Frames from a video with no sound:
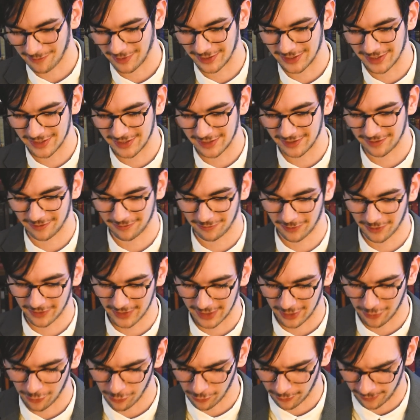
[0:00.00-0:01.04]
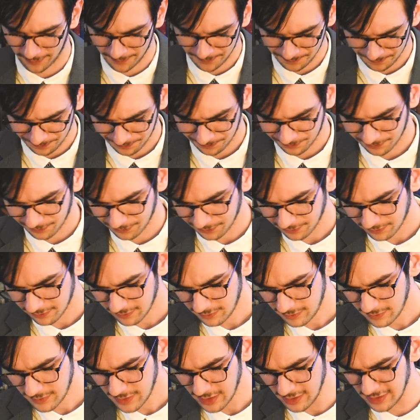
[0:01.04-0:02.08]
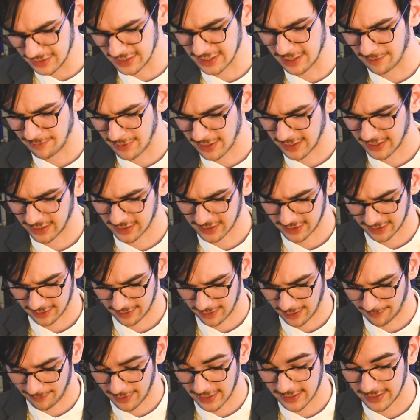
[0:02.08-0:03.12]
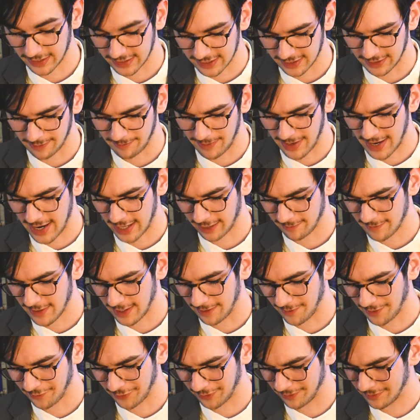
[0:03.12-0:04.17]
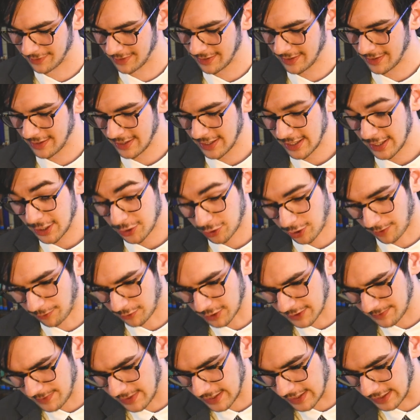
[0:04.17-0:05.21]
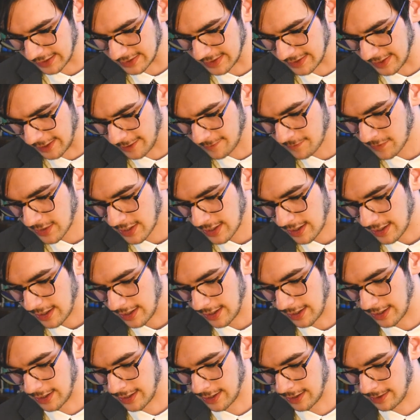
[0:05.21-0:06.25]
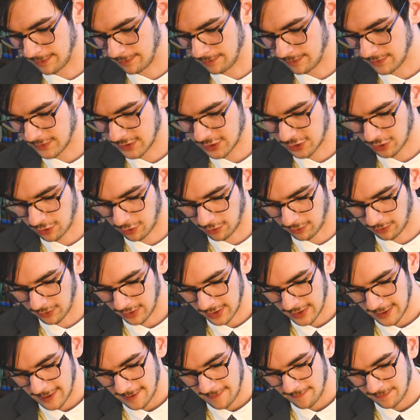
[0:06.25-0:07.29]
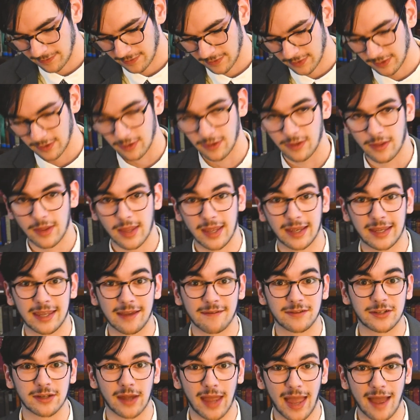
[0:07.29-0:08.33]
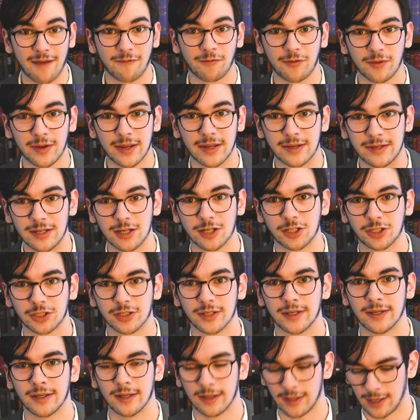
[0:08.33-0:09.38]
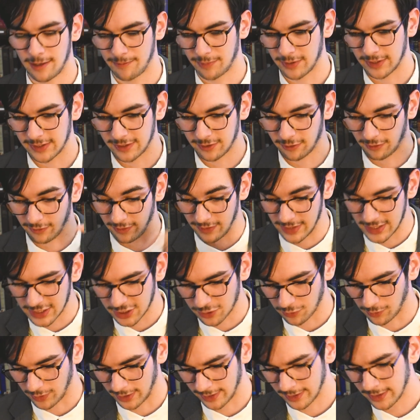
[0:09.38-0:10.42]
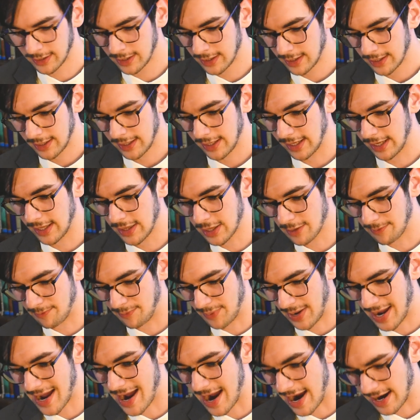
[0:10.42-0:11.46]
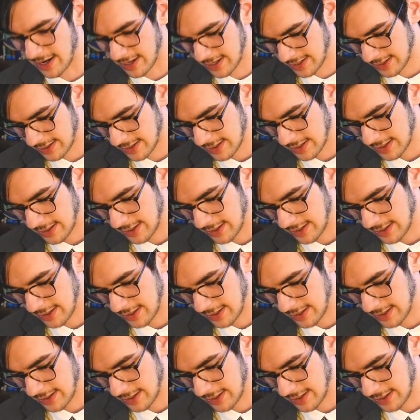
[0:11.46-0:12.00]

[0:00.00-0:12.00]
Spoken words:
which is really cool. It's an appendix in the back. Man, I'm having trouble speaking today. So it gives every edition up until this one in the back.